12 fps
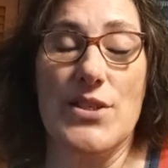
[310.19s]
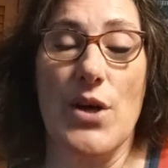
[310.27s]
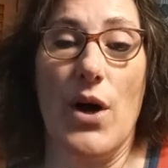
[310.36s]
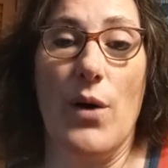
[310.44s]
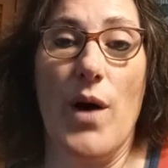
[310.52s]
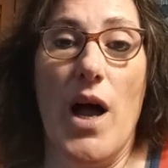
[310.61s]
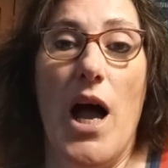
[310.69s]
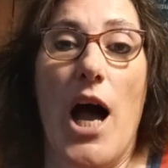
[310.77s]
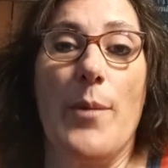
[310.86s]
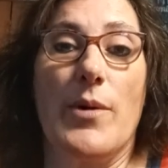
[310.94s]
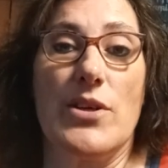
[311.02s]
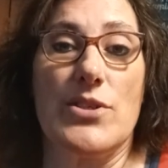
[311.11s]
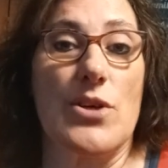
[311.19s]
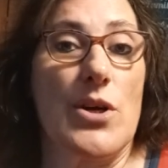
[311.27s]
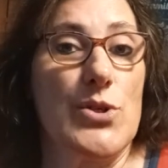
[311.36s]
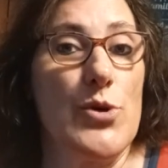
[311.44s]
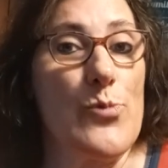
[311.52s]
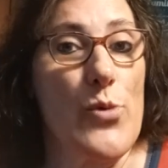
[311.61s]
So I'm going to
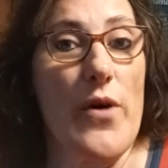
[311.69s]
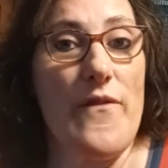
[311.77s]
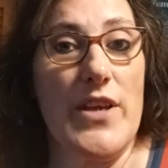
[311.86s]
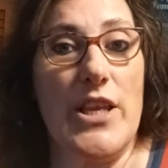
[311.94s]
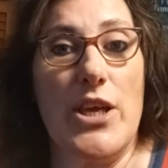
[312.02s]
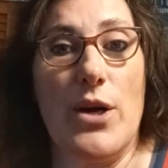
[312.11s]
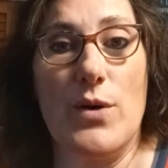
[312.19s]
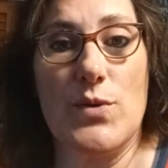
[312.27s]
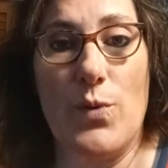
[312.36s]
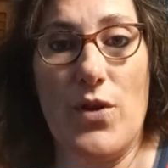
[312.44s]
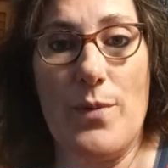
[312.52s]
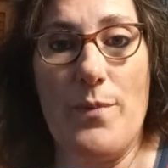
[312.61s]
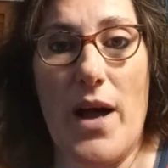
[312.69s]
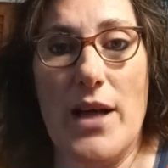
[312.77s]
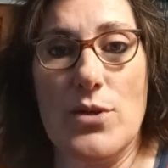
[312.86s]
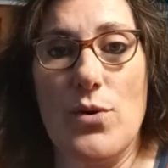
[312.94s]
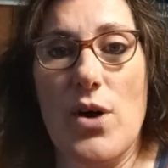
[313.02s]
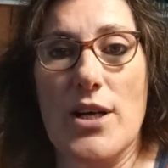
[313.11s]
start doing more videos with my
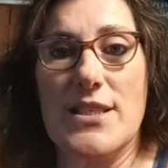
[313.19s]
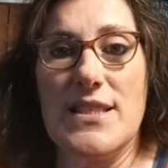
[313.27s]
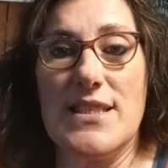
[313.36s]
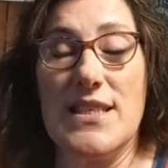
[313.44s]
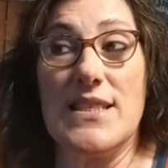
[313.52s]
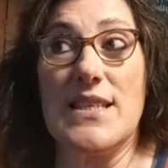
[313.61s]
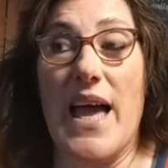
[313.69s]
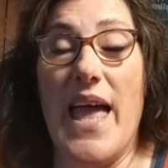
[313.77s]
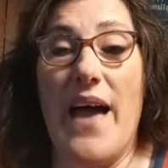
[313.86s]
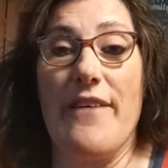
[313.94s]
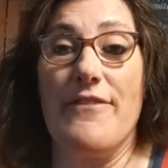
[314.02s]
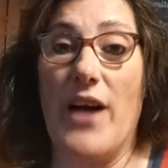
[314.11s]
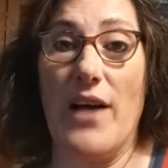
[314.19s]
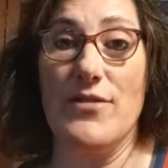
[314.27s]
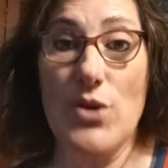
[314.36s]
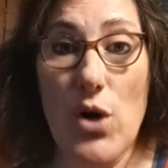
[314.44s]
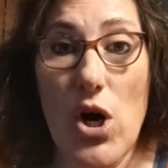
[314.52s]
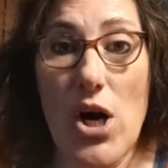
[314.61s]
dogs. And since I have 5
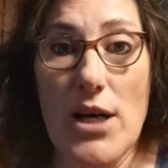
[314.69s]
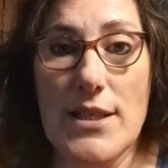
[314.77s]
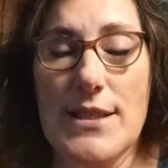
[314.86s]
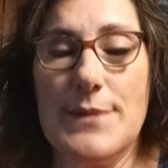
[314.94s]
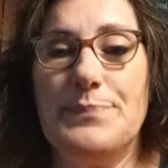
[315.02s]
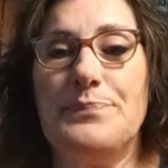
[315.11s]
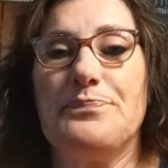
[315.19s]
dogs,